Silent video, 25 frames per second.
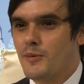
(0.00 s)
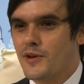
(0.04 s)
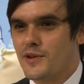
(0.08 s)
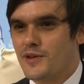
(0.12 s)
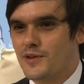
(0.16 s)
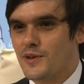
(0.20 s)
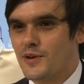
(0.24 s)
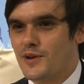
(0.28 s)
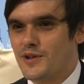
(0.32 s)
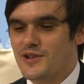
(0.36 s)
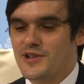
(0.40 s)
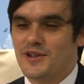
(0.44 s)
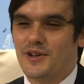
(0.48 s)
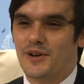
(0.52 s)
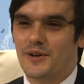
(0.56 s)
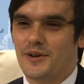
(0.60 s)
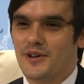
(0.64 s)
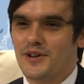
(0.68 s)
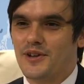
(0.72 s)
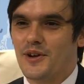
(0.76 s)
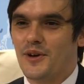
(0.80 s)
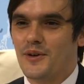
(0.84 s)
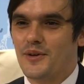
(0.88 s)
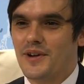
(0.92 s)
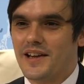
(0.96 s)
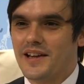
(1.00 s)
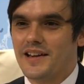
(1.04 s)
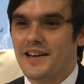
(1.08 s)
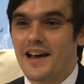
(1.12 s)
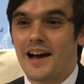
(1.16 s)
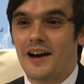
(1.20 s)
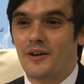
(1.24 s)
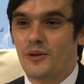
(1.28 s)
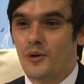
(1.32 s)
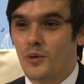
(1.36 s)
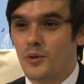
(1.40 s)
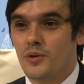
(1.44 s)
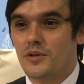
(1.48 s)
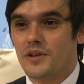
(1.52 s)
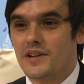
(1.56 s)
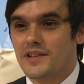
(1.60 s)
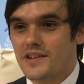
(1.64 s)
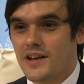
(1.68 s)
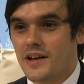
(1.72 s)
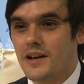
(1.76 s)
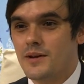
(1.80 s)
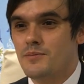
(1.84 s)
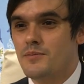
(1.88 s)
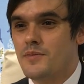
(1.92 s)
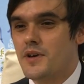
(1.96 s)
As long as you don't eat out all the
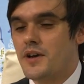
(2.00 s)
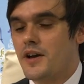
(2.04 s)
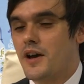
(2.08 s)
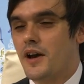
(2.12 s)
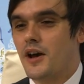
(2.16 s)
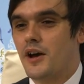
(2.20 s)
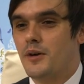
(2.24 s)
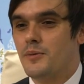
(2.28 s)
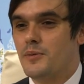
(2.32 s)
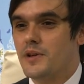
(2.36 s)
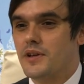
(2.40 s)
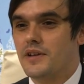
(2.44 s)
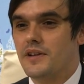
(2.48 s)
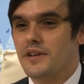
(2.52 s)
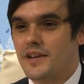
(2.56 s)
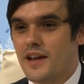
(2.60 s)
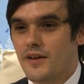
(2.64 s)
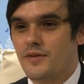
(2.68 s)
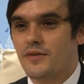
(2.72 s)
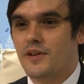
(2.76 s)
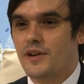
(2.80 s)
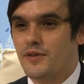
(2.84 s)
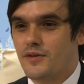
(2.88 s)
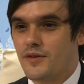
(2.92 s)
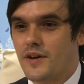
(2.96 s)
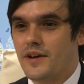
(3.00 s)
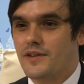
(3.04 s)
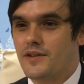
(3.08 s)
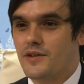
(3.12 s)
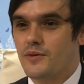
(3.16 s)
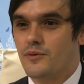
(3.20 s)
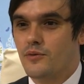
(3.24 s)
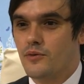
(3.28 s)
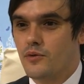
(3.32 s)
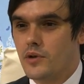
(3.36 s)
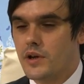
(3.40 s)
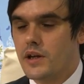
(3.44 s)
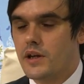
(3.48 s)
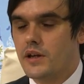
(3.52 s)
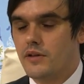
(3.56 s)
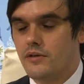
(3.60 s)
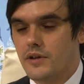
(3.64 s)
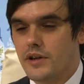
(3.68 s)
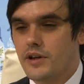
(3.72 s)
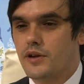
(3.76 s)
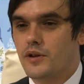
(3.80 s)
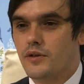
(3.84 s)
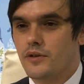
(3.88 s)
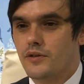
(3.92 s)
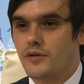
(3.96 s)
time, you can definitely find some really,
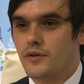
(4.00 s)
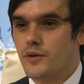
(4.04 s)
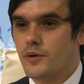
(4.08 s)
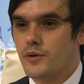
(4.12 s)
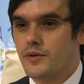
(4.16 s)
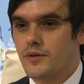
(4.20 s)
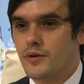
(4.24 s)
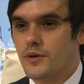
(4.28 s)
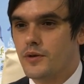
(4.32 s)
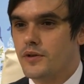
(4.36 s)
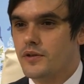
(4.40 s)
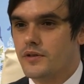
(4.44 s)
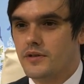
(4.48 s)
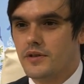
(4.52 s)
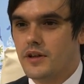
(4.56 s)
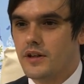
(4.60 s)
really good food for